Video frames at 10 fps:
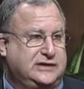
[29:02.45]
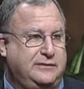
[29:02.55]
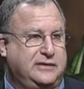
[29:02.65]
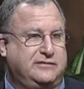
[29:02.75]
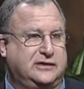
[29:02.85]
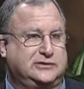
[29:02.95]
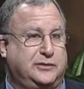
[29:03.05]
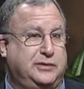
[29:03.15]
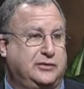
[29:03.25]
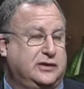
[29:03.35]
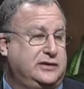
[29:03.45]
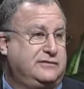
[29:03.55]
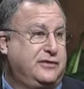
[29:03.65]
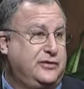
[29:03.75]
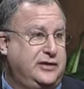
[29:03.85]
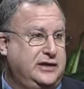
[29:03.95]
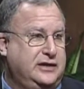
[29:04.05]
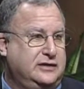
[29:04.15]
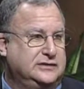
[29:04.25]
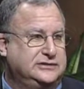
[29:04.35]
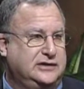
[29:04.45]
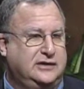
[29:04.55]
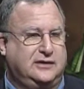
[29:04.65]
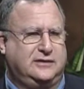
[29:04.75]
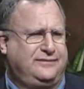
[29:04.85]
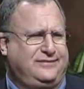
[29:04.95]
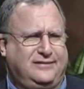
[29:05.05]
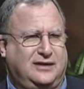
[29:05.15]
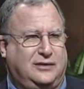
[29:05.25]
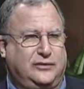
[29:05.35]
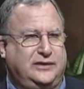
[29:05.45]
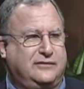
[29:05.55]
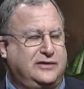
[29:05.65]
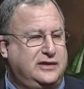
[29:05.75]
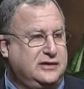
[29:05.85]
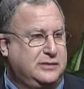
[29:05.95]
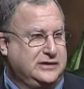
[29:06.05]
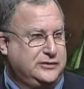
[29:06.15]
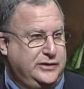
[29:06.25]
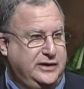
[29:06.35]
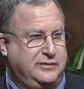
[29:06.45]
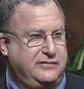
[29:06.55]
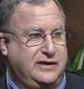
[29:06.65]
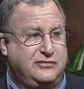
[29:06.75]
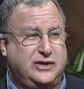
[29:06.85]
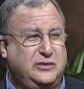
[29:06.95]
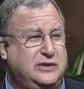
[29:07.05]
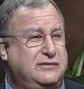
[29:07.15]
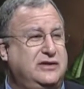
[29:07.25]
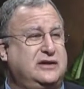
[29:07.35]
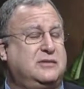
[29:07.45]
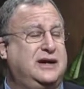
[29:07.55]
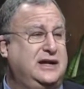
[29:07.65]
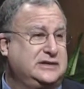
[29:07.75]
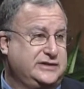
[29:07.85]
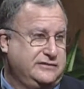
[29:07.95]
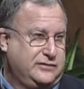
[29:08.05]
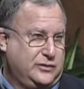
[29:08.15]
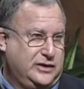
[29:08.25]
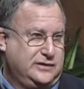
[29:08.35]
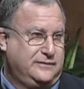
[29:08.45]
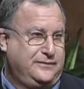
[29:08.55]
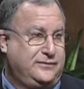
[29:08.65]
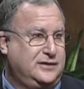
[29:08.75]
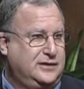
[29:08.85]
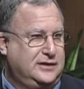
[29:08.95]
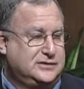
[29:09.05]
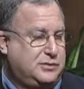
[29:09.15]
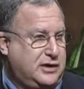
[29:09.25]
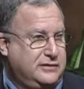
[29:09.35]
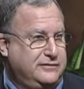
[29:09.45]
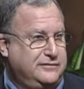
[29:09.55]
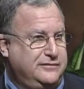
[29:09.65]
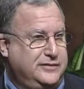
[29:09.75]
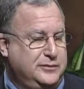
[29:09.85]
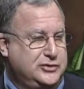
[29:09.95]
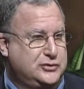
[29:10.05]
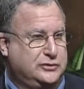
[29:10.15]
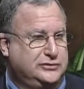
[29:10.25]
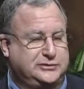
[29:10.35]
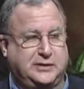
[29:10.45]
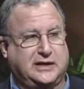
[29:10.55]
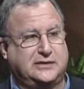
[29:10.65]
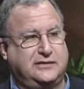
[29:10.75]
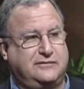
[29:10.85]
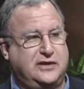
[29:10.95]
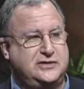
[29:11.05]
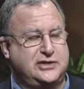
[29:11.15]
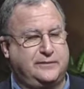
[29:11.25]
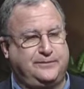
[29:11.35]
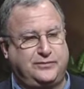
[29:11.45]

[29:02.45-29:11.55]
I've been friends with Bill Clinton for 30 years. I would never think about doing him a favor. He would never think about asking for one. It's part of the mutual respect and friendship.